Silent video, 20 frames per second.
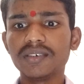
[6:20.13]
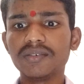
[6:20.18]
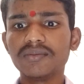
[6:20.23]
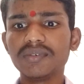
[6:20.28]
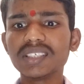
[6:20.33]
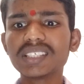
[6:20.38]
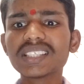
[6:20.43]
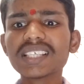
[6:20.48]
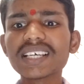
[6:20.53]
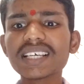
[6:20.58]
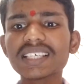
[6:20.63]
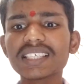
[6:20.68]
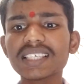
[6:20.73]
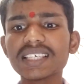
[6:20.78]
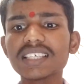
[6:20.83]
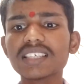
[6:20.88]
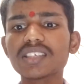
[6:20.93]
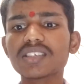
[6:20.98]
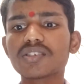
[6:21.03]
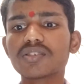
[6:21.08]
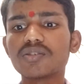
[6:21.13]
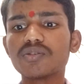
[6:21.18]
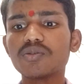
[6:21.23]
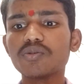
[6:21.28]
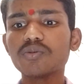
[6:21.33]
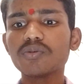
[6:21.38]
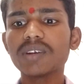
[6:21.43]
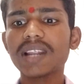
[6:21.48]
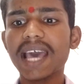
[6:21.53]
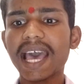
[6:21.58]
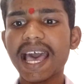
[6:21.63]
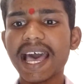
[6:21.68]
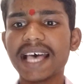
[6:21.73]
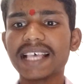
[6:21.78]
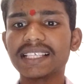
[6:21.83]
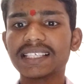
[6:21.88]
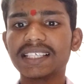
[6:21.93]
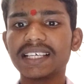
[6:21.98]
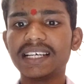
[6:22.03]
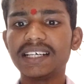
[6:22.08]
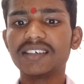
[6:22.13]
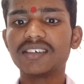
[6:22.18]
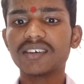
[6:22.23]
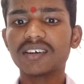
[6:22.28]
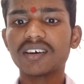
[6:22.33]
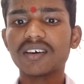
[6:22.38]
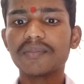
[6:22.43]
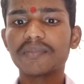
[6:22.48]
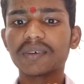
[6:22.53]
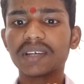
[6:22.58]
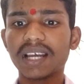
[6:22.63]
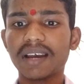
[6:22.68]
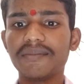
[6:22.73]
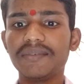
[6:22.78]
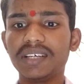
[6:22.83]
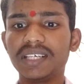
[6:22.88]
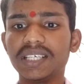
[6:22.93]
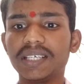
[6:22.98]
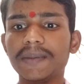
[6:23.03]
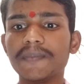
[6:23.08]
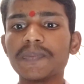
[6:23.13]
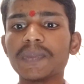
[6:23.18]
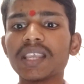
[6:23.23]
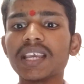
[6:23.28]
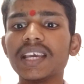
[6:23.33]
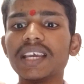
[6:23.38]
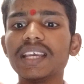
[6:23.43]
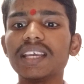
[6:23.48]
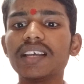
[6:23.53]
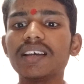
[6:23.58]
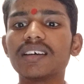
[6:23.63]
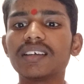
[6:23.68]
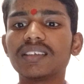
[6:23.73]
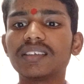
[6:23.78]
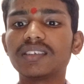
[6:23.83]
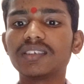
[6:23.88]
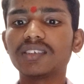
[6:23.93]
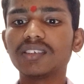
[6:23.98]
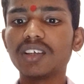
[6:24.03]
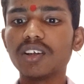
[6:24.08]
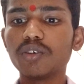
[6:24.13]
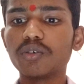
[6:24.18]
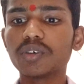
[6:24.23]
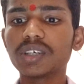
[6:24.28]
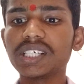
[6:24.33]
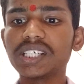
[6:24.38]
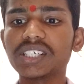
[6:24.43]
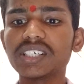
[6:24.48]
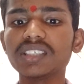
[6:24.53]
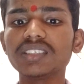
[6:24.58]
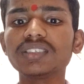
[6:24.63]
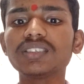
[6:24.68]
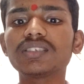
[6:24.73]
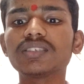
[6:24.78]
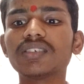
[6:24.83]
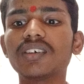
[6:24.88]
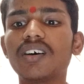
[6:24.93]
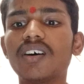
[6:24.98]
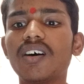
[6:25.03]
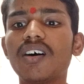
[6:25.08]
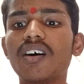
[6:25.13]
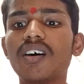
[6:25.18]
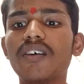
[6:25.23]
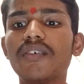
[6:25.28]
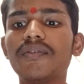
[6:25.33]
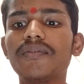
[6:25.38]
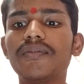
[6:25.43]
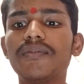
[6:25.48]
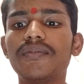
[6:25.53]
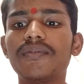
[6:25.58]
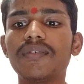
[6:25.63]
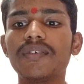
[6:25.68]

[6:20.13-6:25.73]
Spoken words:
Which things is known as center of gravity? Eh, the locations of